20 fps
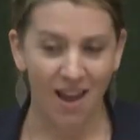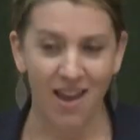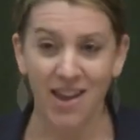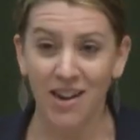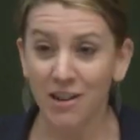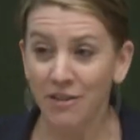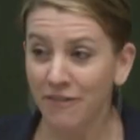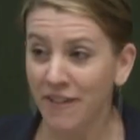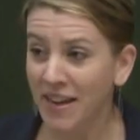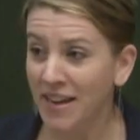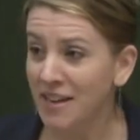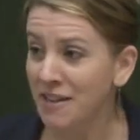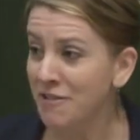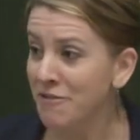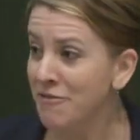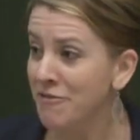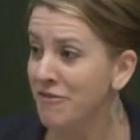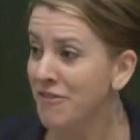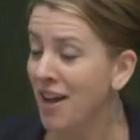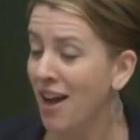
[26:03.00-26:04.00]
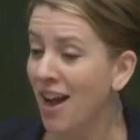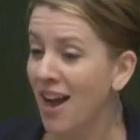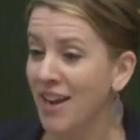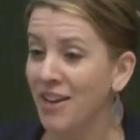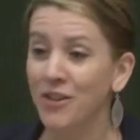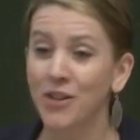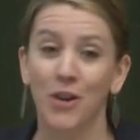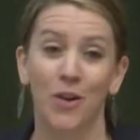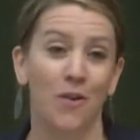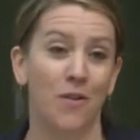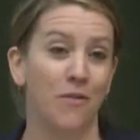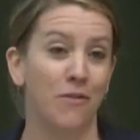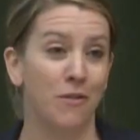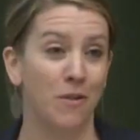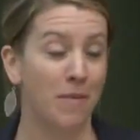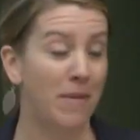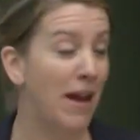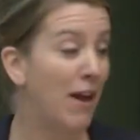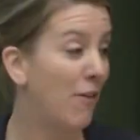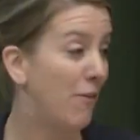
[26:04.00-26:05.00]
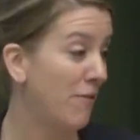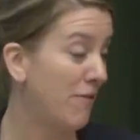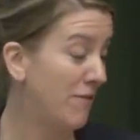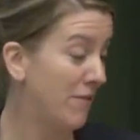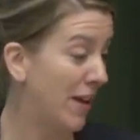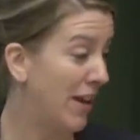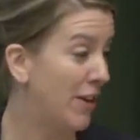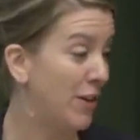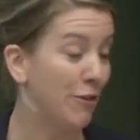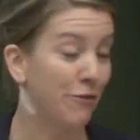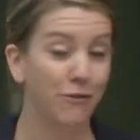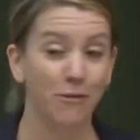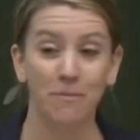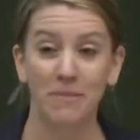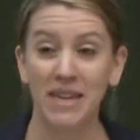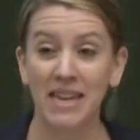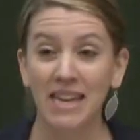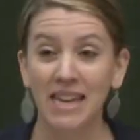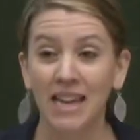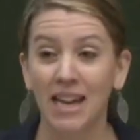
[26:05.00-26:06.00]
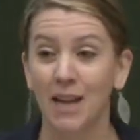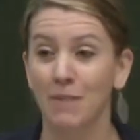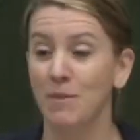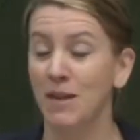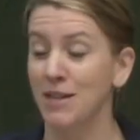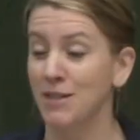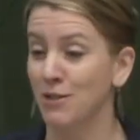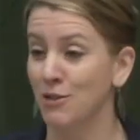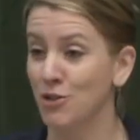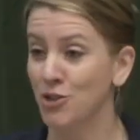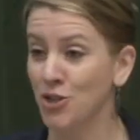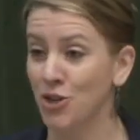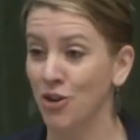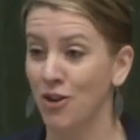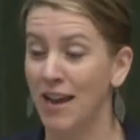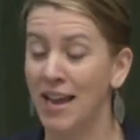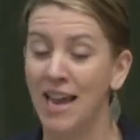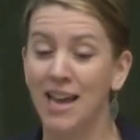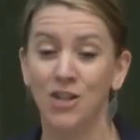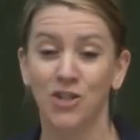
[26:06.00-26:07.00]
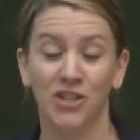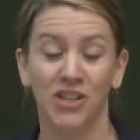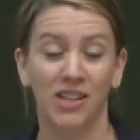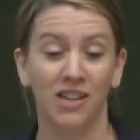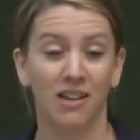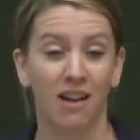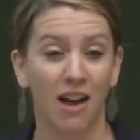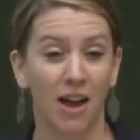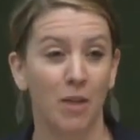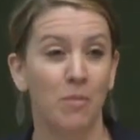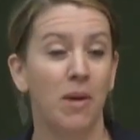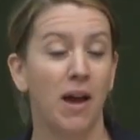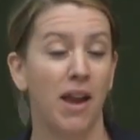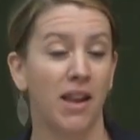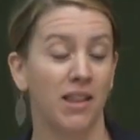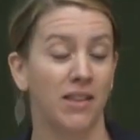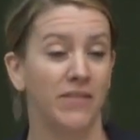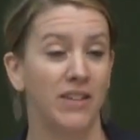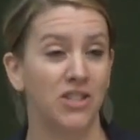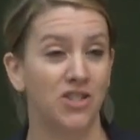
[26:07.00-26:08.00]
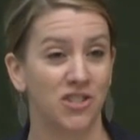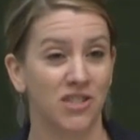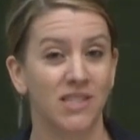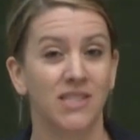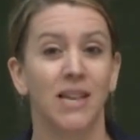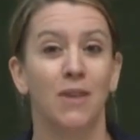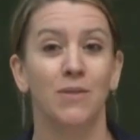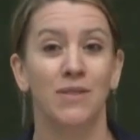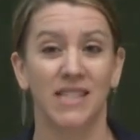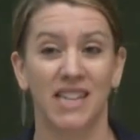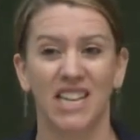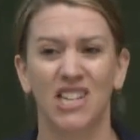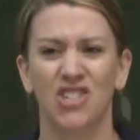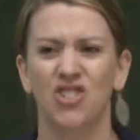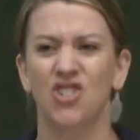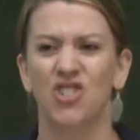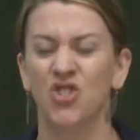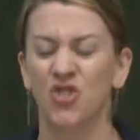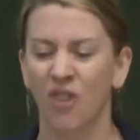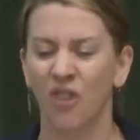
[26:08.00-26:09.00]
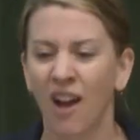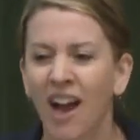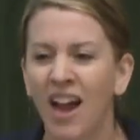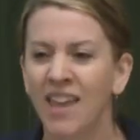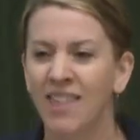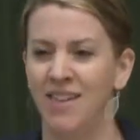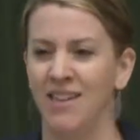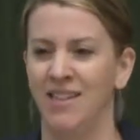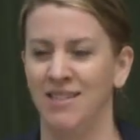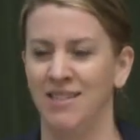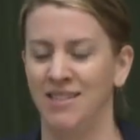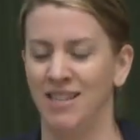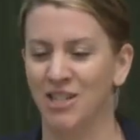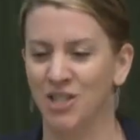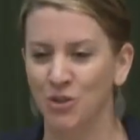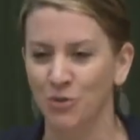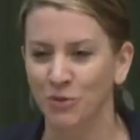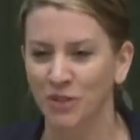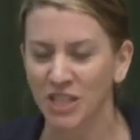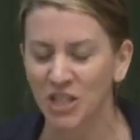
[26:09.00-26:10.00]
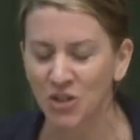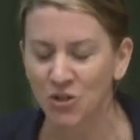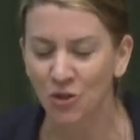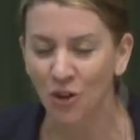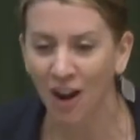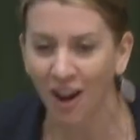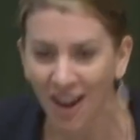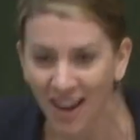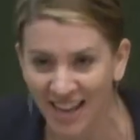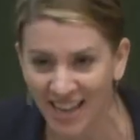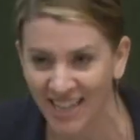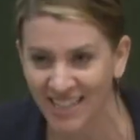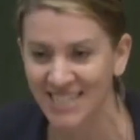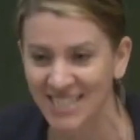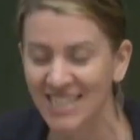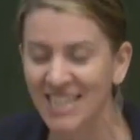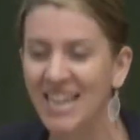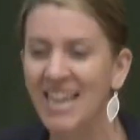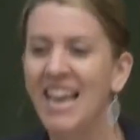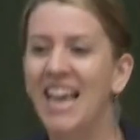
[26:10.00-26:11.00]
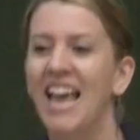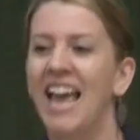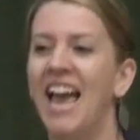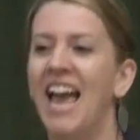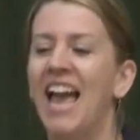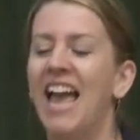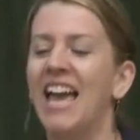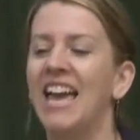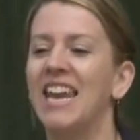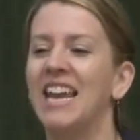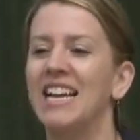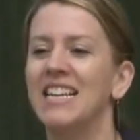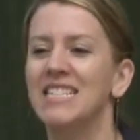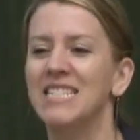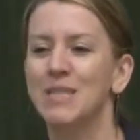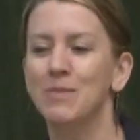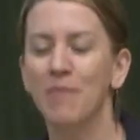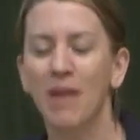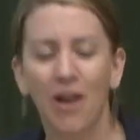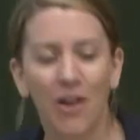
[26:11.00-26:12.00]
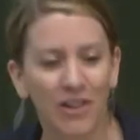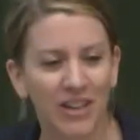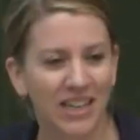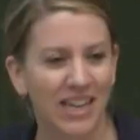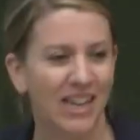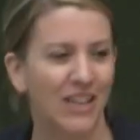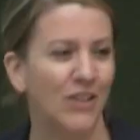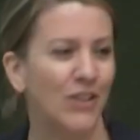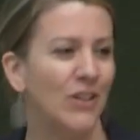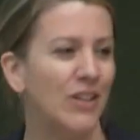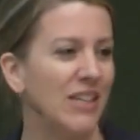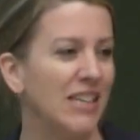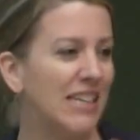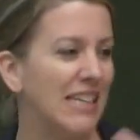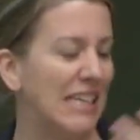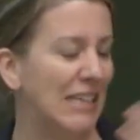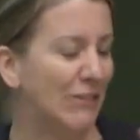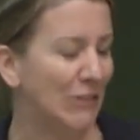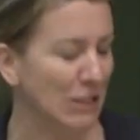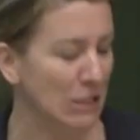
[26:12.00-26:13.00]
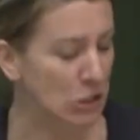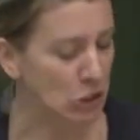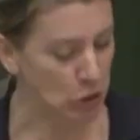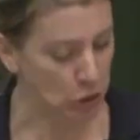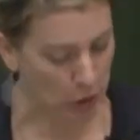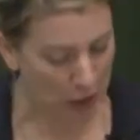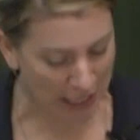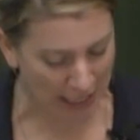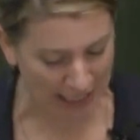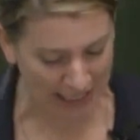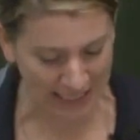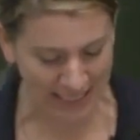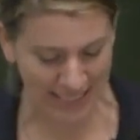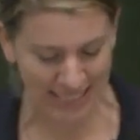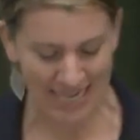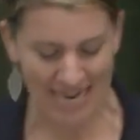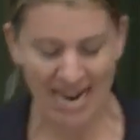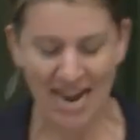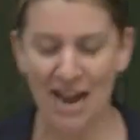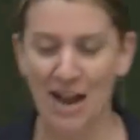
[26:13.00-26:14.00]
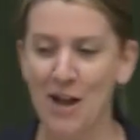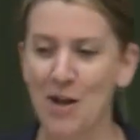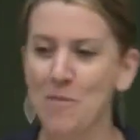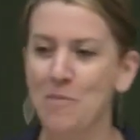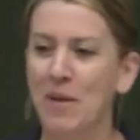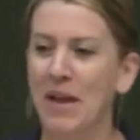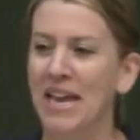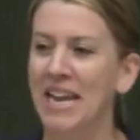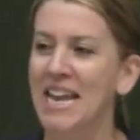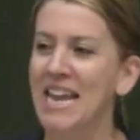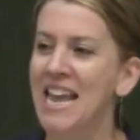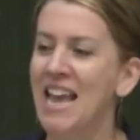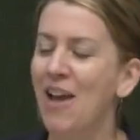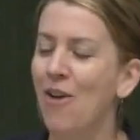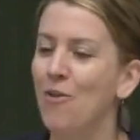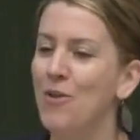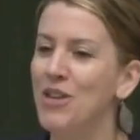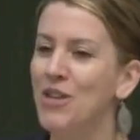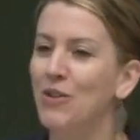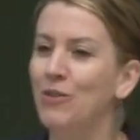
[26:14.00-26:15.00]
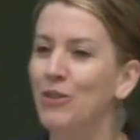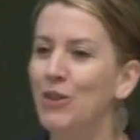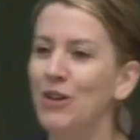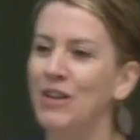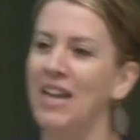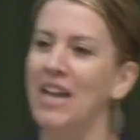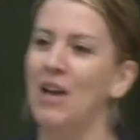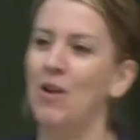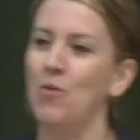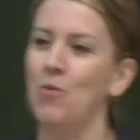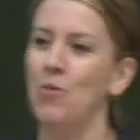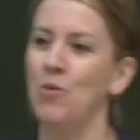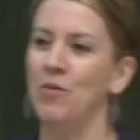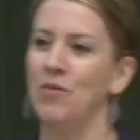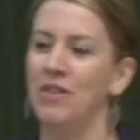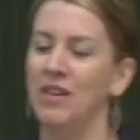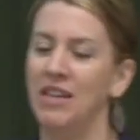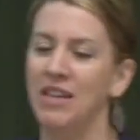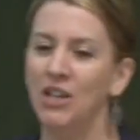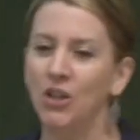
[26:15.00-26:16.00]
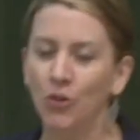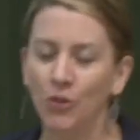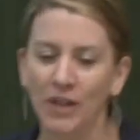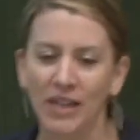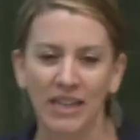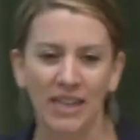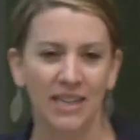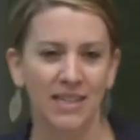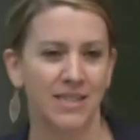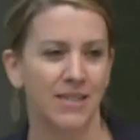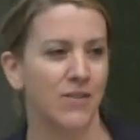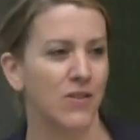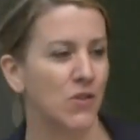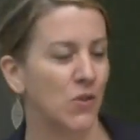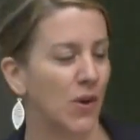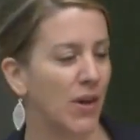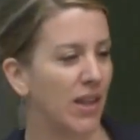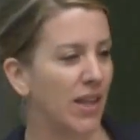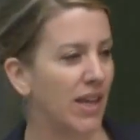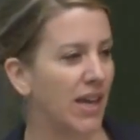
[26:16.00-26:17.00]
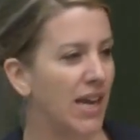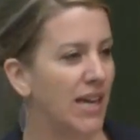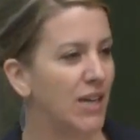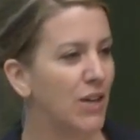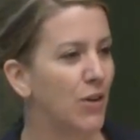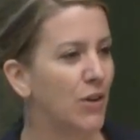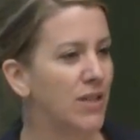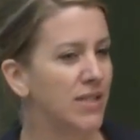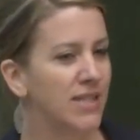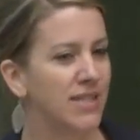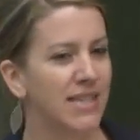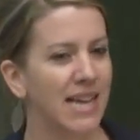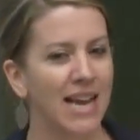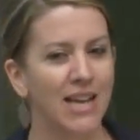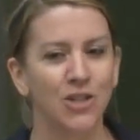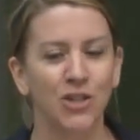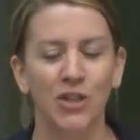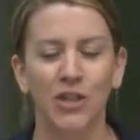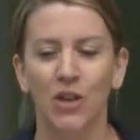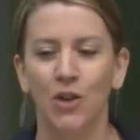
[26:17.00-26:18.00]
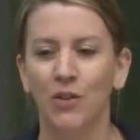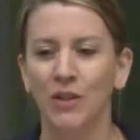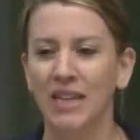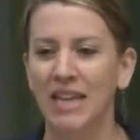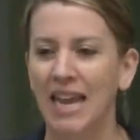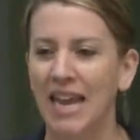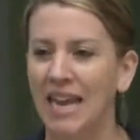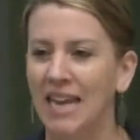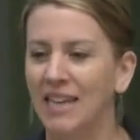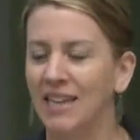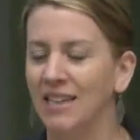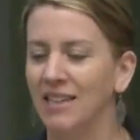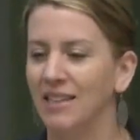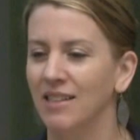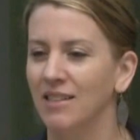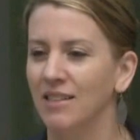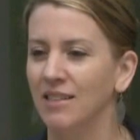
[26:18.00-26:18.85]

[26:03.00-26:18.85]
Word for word: Innovative, I don't know, about, I don't know, for me, I'm not so sure. I actually got a bottle of it just because I was like, I should try this, I should really try it. And I smelled it, I couldn't even try it. Uh, but when you look at the ingredients of Soylent, I notice it's actually only eight